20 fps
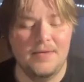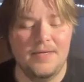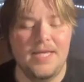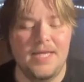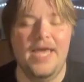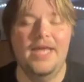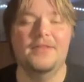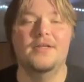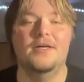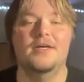
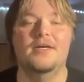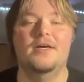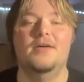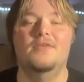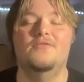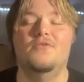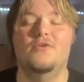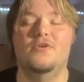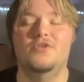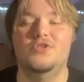Kayla,
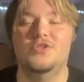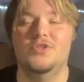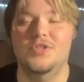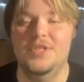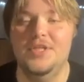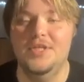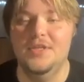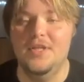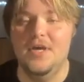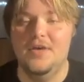
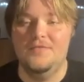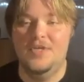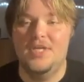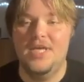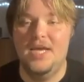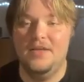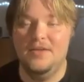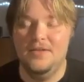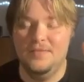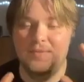unfortunately, love you,
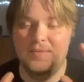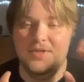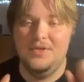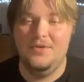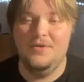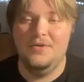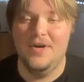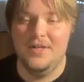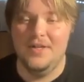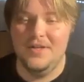Kayla, but
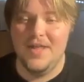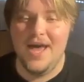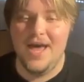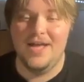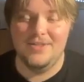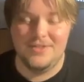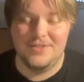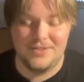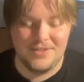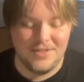you are in
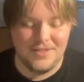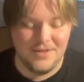last,